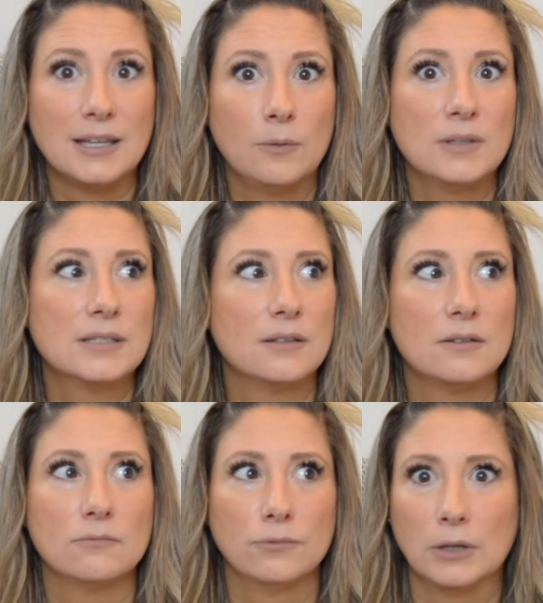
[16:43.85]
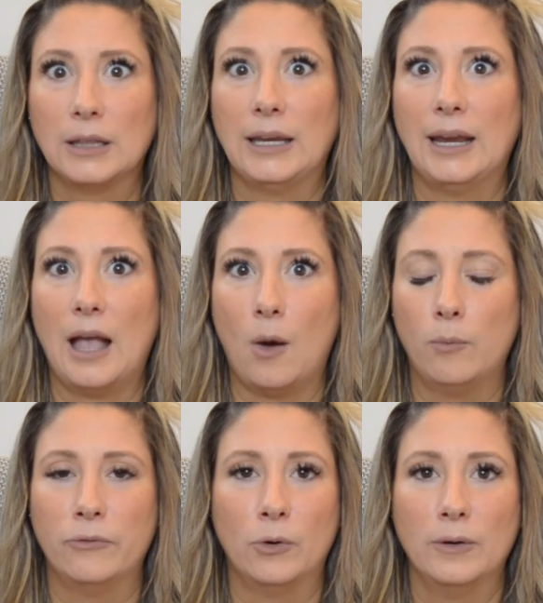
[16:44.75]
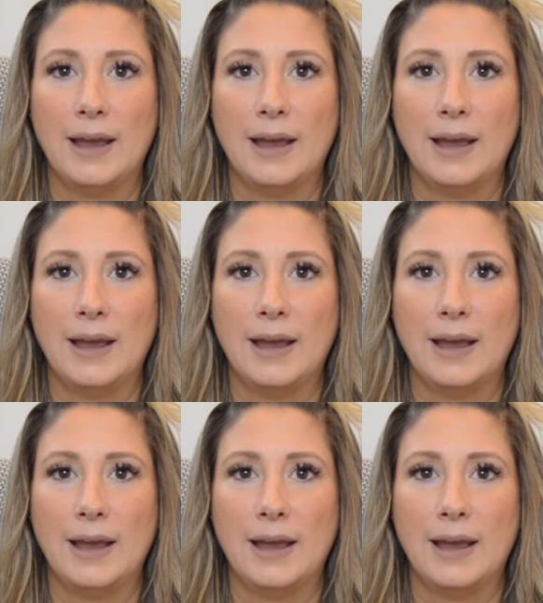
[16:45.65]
it was really helpful,